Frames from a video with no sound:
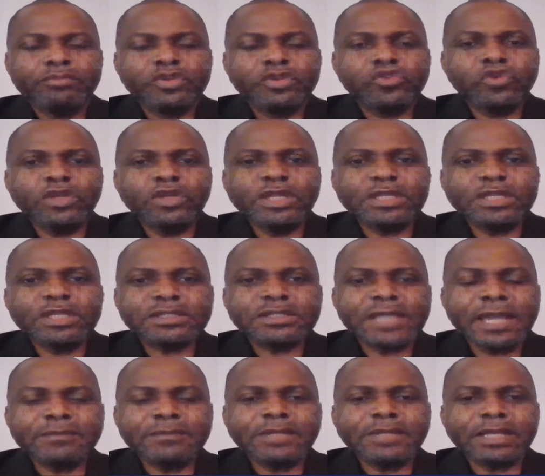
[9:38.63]
between the
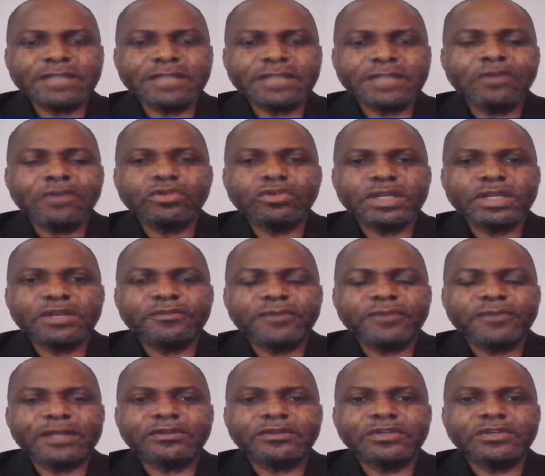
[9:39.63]
time that Dangote
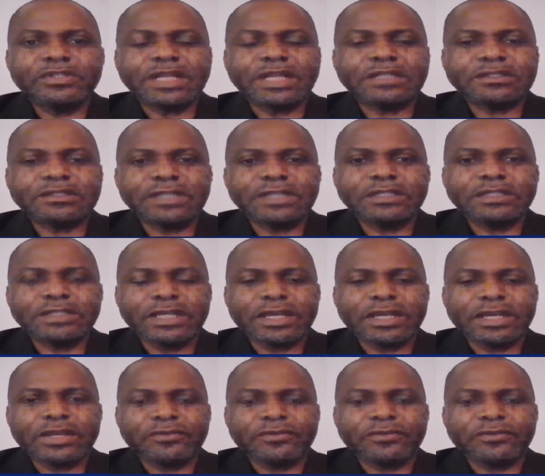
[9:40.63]
Refinery started